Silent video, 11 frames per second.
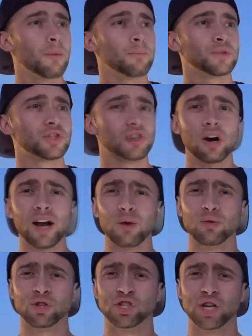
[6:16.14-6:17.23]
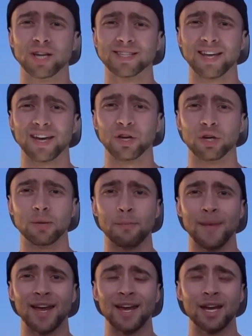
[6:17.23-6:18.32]
start out with just like your
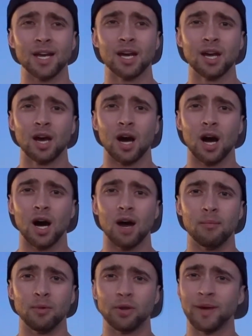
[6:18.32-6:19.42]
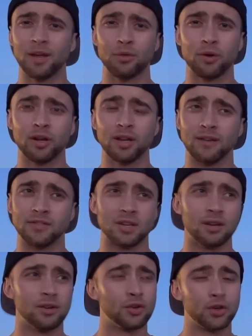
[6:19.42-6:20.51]
main 3 lifts.
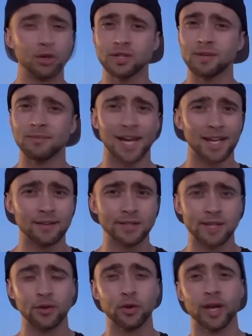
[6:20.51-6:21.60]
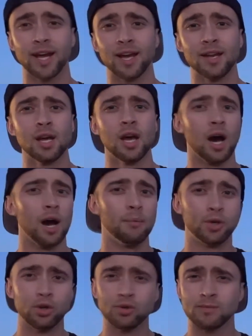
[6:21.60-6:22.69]
Do some deadlifts if you can,
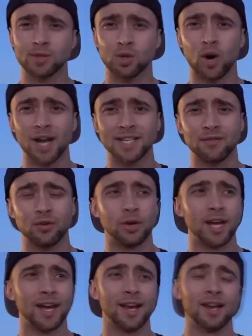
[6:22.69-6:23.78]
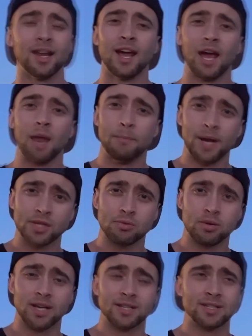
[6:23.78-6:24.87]
do some squats if you can, and bench
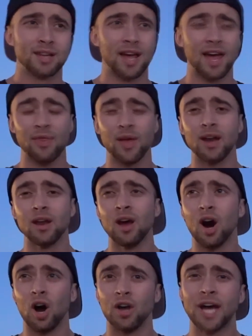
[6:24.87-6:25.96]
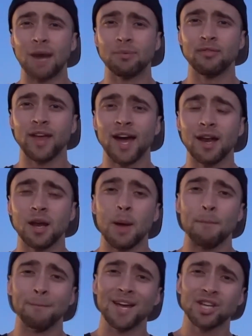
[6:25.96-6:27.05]
press. And then on top of that,
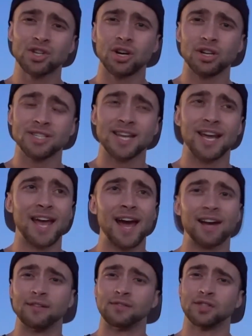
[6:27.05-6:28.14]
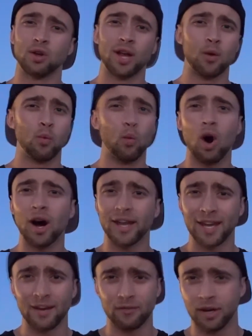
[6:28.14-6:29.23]
make sure you're staying active. So like
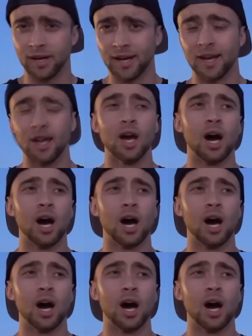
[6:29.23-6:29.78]
walking every day,